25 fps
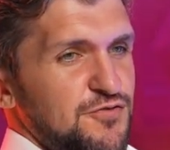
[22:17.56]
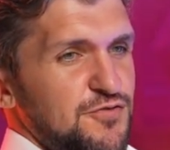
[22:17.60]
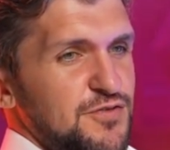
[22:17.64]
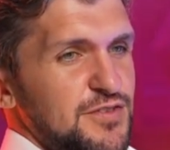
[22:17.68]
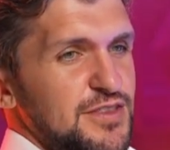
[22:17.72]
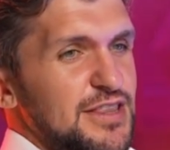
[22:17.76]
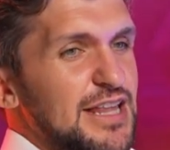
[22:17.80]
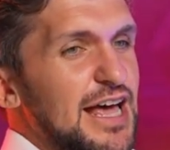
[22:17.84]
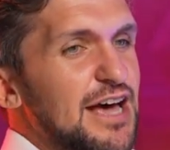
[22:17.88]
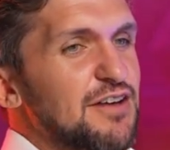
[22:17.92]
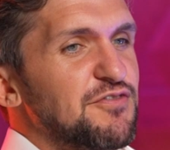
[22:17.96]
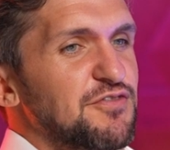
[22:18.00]

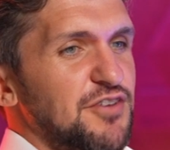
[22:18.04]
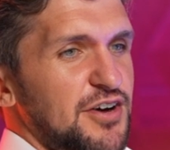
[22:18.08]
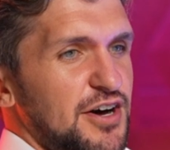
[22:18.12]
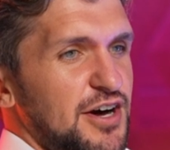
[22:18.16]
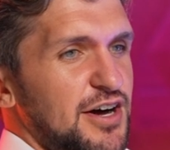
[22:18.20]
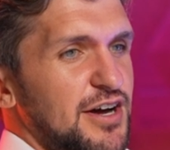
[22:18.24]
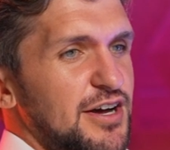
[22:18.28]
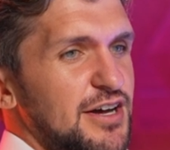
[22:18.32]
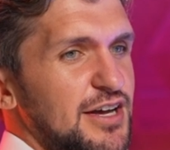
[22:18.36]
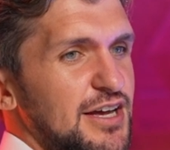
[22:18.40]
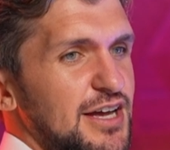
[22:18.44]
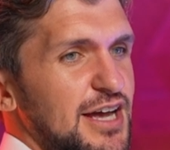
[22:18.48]

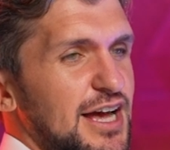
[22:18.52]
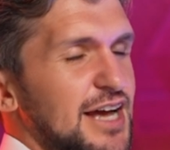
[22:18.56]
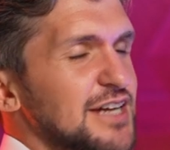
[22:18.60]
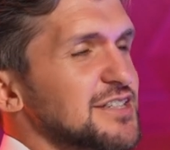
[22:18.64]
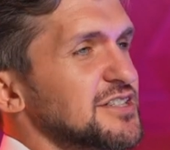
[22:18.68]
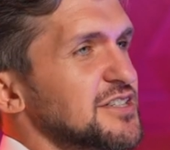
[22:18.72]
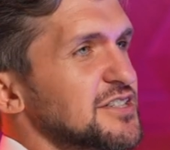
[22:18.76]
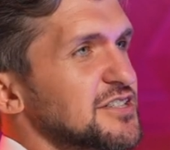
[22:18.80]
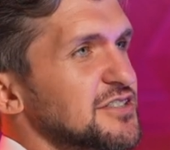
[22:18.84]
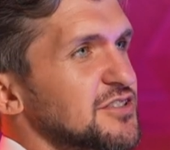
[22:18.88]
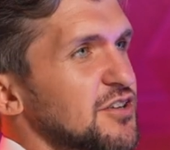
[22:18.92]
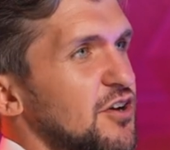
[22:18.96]
never
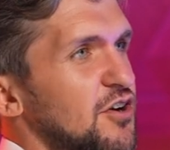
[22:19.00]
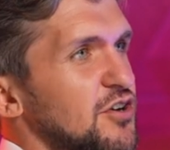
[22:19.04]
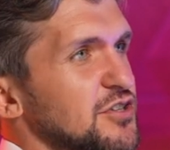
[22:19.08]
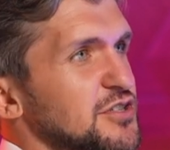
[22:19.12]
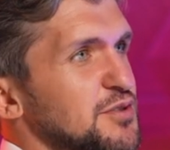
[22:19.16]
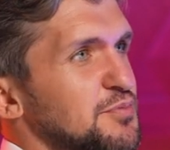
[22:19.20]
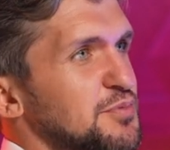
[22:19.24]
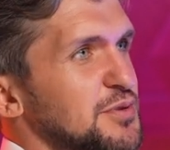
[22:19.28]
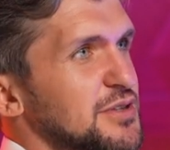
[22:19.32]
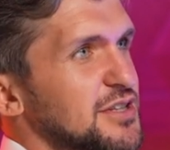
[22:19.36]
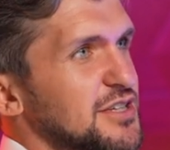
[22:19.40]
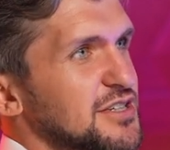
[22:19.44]
has a
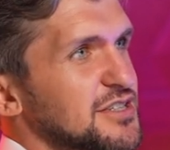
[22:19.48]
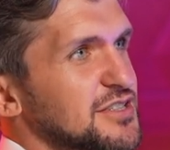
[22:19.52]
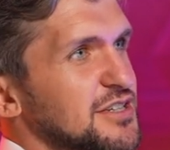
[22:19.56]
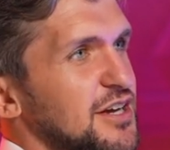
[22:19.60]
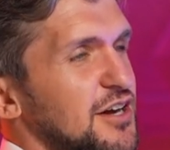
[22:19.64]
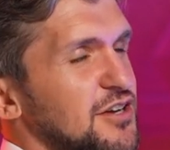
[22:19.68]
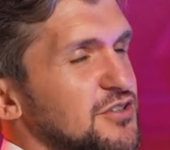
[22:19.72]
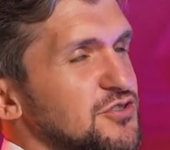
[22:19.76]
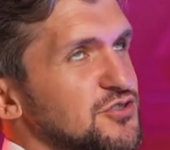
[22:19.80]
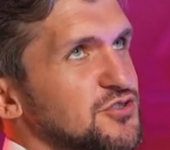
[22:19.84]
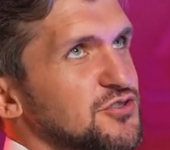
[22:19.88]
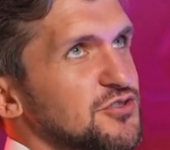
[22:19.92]
startup in this
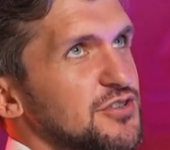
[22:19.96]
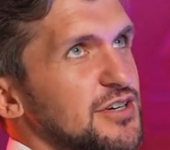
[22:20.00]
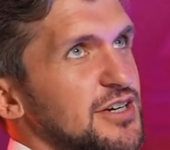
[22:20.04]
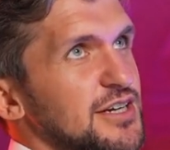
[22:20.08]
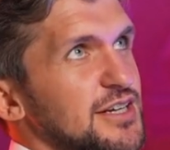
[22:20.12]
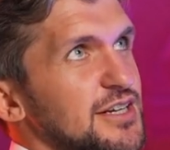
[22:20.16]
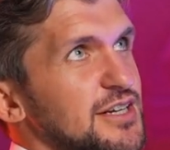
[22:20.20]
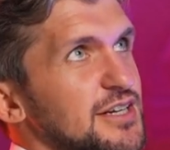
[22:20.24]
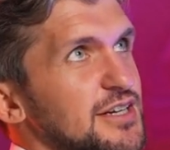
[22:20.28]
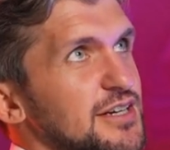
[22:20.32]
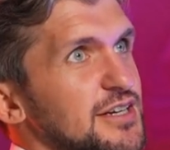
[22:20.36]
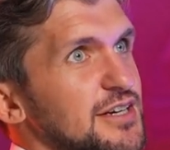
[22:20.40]

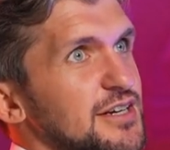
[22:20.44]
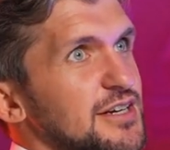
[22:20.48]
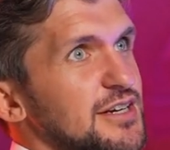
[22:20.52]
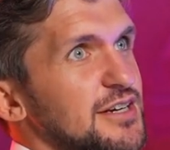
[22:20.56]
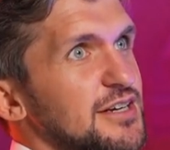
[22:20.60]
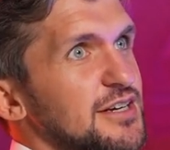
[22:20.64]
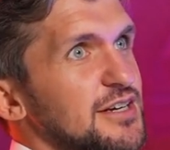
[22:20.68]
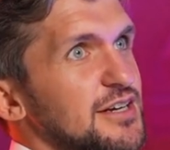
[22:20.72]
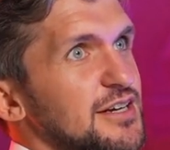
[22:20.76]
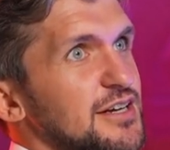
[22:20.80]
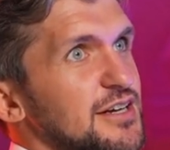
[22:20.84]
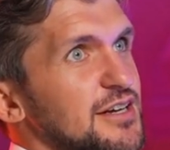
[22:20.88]
country
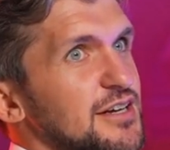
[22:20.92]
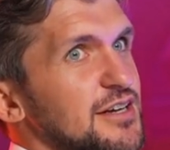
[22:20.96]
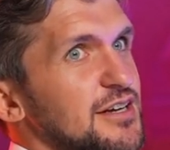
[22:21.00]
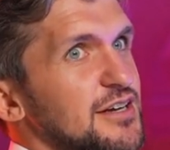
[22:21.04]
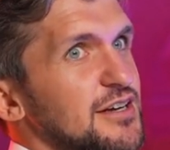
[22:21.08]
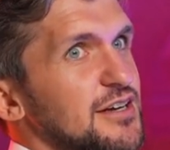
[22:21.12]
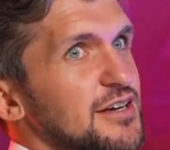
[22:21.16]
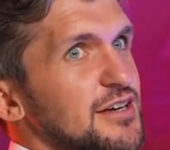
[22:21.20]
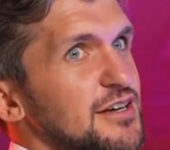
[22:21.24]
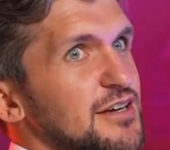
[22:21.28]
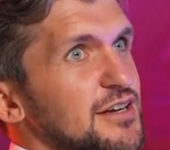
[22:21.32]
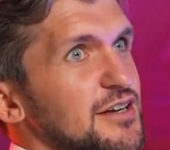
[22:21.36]

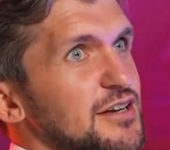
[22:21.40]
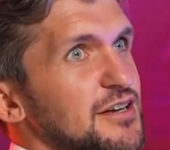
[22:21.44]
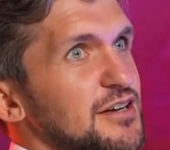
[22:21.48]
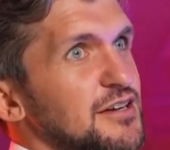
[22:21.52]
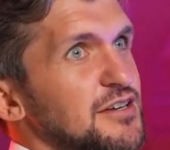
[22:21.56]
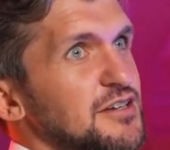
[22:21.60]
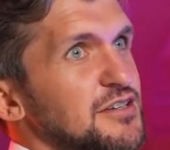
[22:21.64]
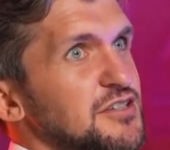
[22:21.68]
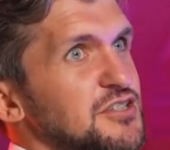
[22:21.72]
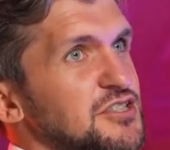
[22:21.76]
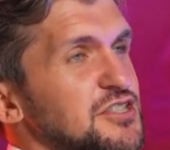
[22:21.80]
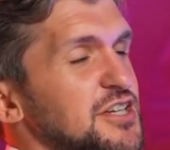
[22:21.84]

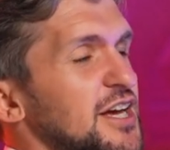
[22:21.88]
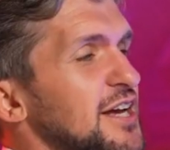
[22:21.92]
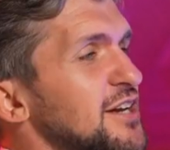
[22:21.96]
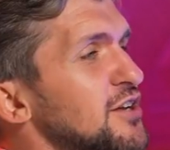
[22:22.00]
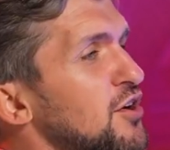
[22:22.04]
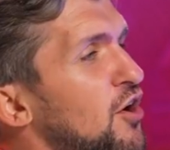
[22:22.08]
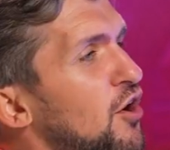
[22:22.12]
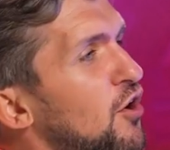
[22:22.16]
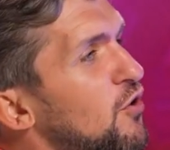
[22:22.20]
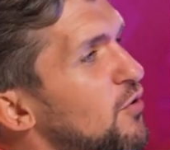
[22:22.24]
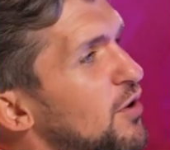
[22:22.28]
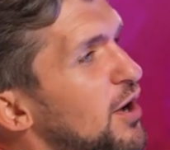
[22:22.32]

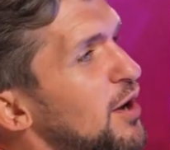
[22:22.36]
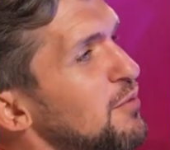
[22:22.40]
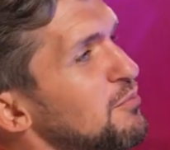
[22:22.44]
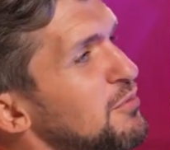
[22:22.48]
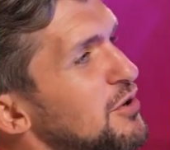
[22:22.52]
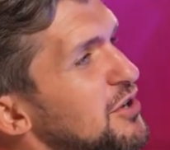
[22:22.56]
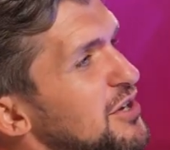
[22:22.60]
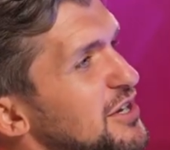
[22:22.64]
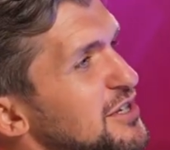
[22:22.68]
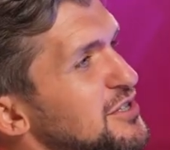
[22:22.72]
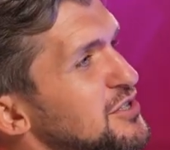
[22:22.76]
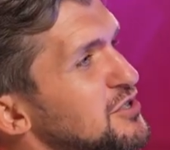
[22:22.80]
said, oh, I'm
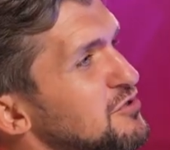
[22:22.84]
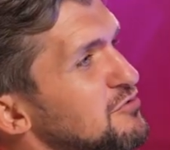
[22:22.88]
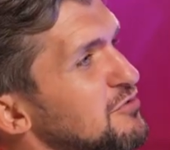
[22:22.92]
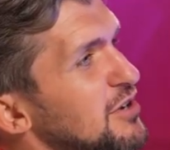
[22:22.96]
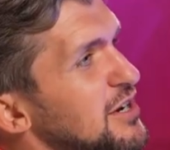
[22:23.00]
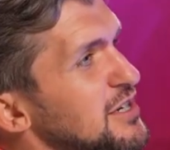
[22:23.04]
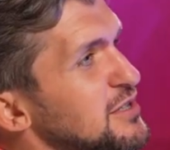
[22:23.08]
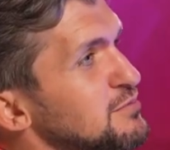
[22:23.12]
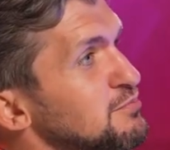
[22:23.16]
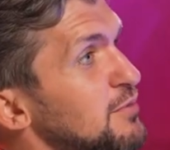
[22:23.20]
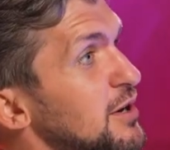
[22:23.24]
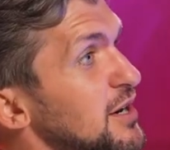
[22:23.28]
looking to
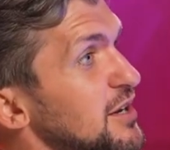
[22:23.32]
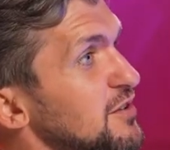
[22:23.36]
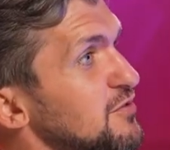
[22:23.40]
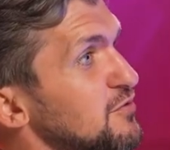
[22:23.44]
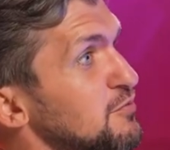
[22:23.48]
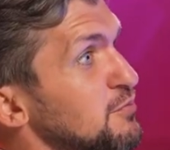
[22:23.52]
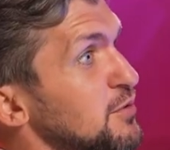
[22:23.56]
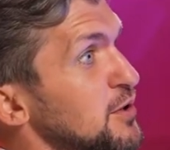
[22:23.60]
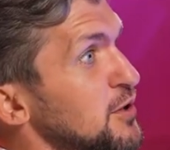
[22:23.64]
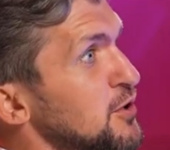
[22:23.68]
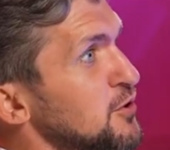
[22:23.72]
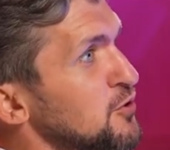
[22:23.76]
raise money
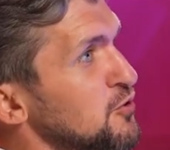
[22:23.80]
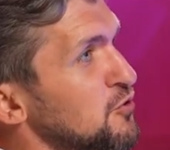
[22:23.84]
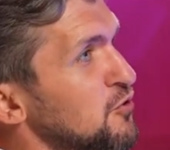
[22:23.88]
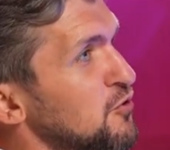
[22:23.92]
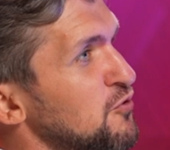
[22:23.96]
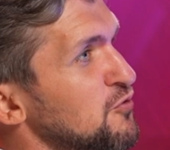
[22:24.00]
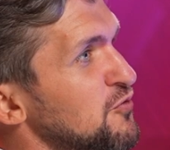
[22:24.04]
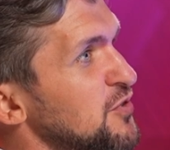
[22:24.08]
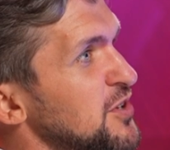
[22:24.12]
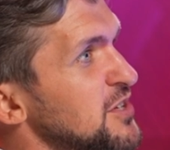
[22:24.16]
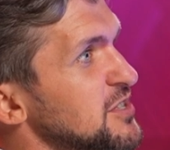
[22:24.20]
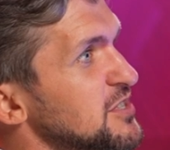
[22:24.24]
from a New
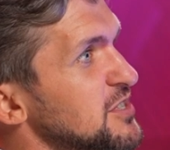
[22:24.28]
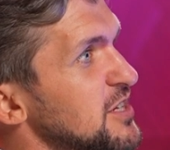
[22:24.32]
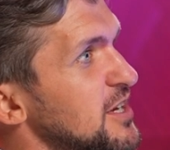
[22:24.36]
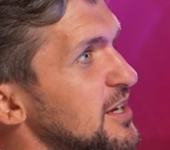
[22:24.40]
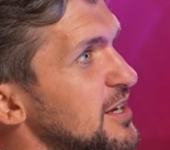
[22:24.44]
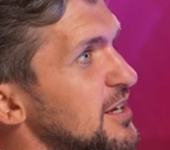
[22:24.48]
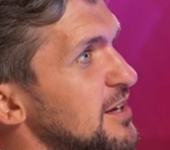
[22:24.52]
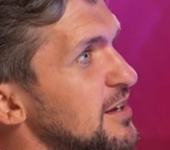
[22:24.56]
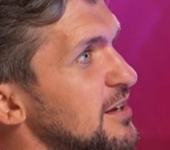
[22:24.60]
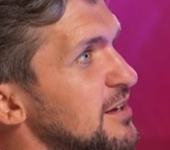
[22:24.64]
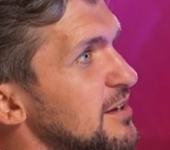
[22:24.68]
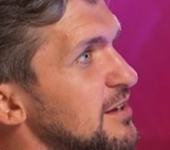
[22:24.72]
York
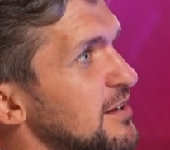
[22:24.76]
VC.